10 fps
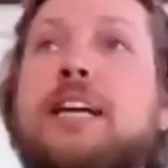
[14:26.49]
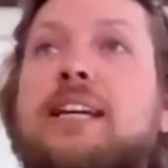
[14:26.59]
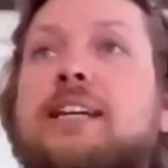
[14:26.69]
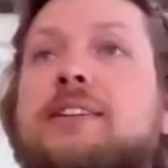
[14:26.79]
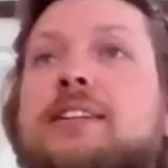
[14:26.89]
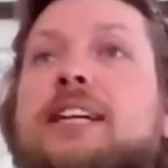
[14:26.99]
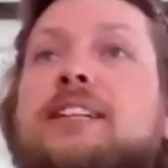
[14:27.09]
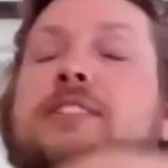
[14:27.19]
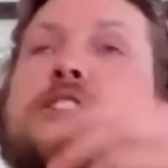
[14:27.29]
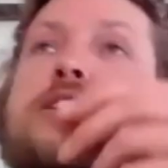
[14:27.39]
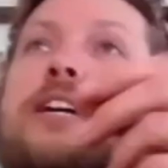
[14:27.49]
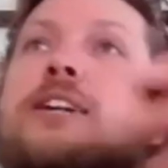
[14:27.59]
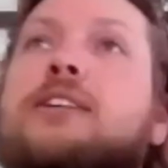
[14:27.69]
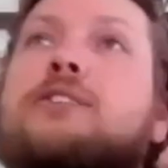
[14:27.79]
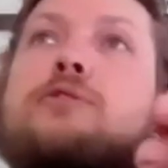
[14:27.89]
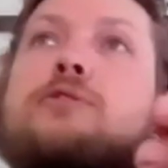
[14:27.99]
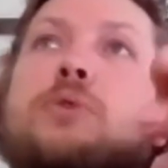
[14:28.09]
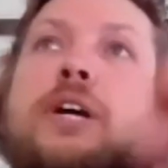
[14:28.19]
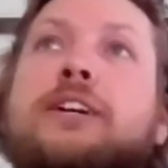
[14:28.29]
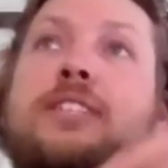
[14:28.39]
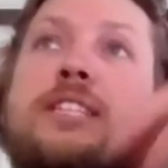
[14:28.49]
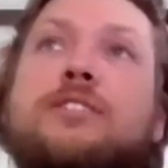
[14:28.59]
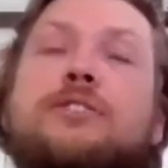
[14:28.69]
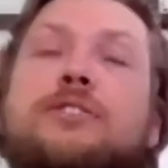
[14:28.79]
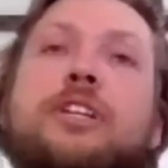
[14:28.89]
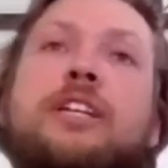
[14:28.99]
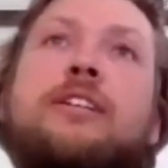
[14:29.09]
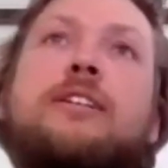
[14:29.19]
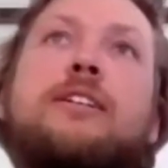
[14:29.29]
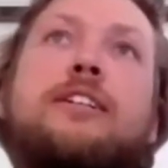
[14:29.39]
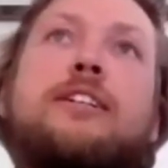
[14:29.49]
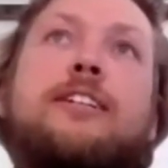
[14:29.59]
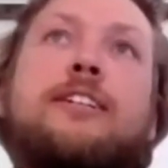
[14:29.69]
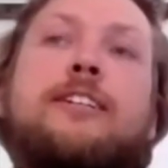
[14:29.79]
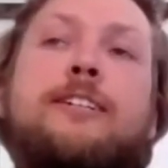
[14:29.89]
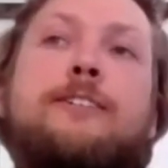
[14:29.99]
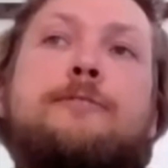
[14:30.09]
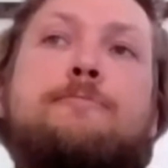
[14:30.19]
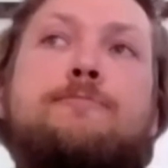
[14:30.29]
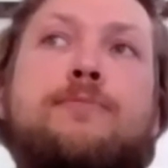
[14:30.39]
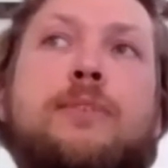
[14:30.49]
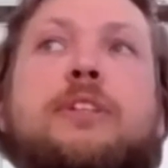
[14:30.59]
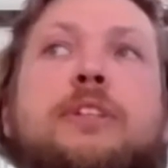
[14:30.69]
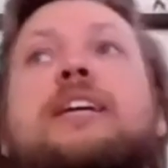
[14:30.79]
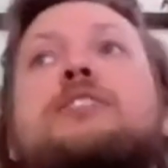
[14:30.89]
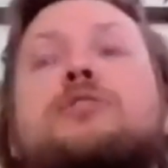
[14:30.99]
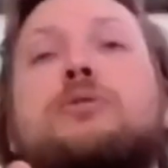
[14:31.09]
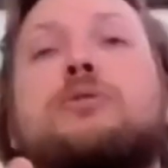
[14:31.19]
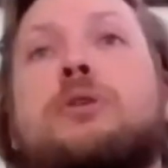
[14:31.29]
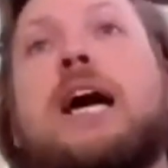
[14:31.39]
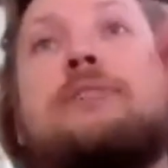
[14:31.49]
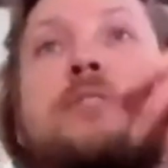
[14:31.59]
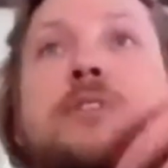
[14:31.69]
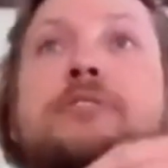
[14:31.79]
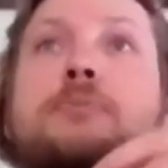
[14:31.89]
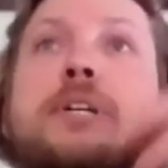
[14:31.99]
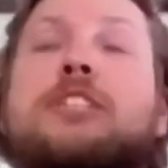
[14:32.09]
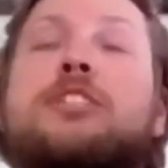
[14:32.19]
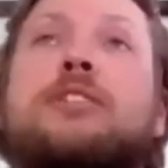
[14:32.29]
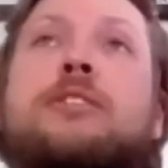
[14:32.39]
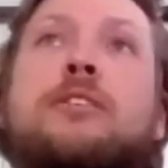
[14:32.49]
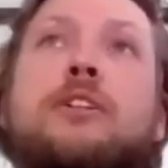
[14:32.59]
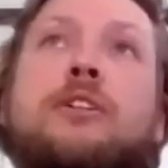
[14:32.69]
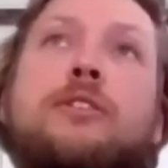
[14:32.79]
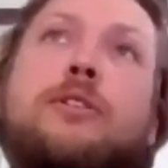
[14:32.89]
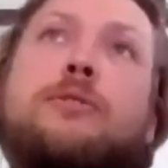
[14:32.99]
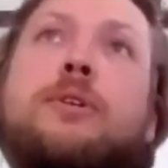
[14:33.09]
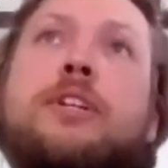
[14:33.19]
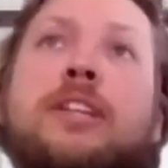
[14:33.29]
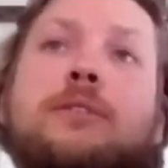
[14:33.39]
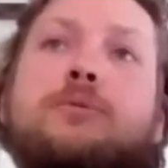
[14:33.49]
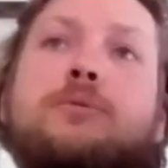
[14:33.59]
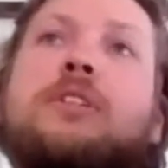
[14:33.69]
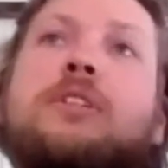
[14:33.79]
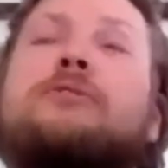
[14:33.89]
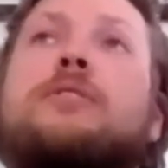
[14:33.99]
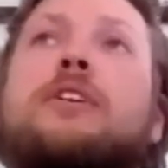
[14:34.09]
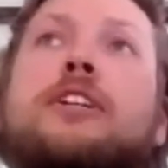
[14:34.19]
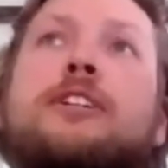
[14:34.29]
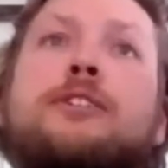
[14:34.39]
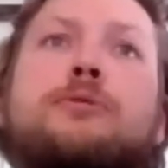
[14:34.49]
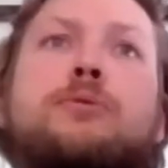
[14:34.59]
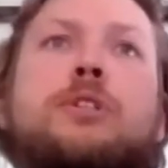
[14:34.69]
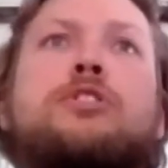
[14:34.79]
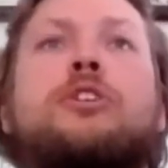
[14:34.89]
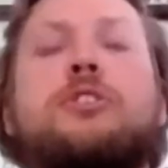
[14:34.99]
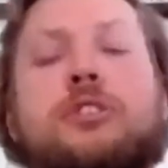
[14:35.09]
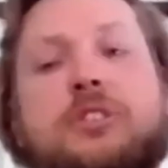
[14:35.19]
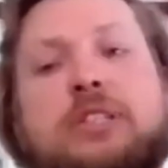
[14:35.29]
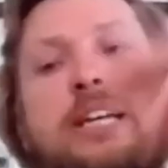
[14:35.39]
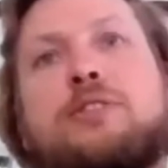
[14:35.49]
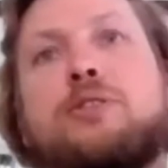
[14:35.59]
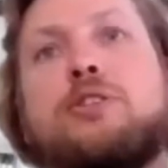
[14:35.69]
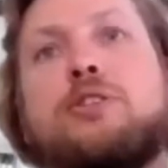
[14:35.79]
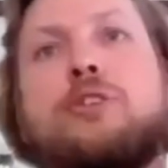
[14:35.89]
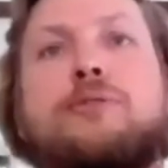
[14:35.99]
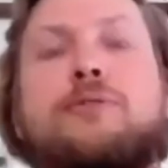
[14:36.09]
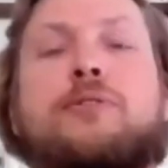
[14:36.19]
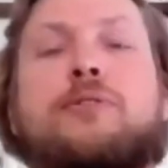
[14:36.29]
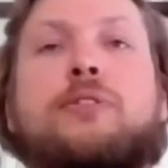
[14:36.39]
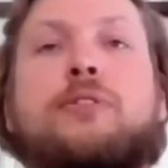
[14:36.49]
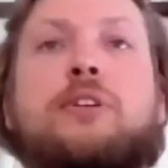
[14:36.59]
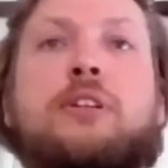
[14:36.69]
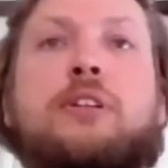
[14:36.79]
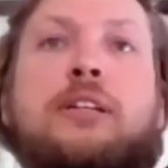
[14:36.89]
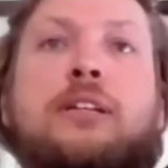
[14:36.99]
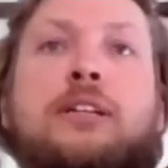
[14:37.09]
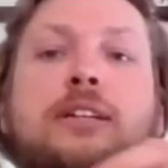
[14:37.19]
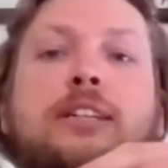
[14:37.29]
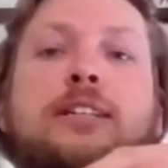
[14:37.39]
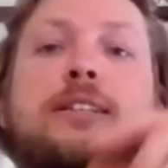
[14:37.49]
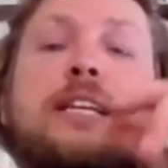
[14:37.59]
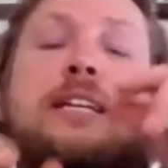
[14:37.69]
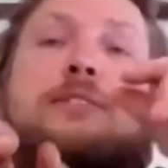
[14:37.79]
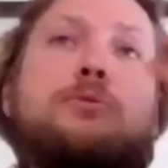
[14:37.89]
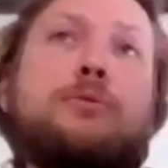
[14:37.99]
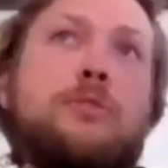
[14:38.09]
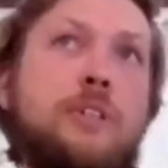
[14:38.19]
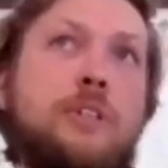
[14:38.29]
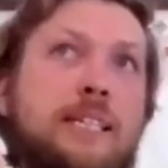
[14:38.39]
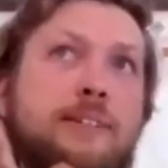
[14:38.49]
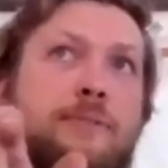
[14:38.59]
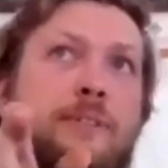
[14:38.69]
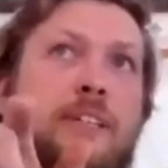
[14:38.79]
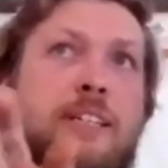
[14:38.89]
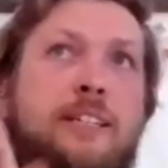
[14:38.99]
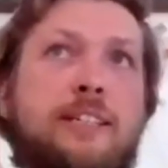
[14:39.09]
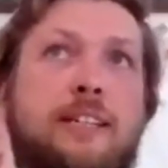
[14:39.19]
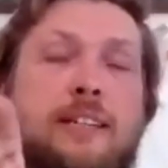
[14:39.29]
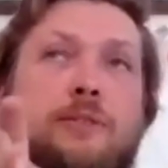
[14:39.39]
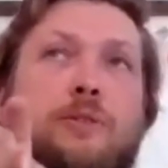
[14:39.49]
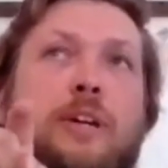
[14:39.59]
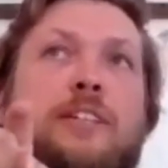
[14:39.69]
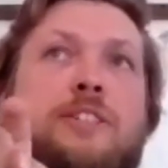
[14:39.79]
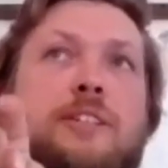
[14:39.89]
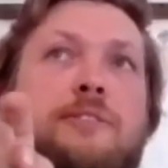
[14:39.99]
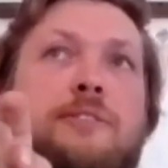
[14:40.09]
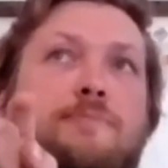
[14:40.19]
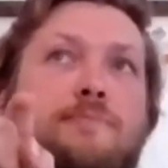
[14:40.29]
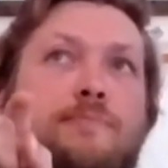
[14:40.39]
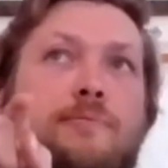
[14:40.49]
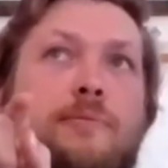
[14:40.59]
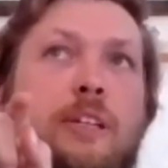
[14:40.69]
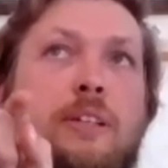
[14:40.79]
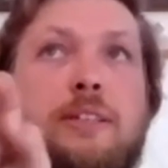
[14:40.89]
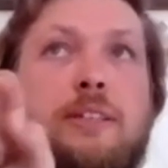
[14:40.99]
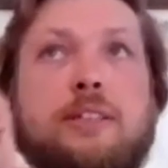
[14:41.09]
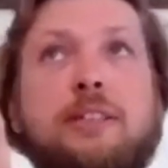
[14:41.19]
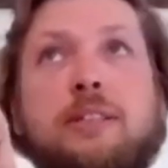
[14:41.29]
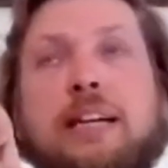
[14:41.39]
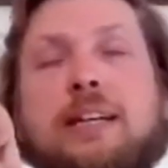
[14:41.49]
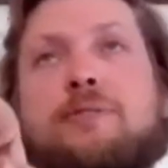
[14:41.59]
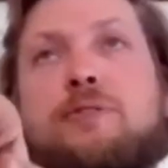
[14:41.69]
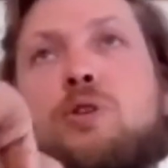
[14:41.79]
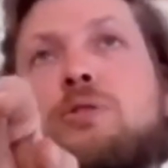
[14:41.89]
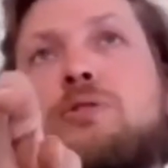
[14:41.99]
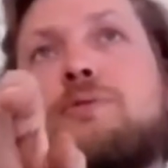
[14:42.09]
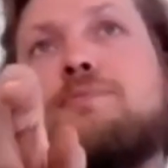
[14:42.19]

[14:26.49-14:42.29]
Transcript: can again share where in this tree they chose to have their information, or what choices they took. That could leave a location like a vote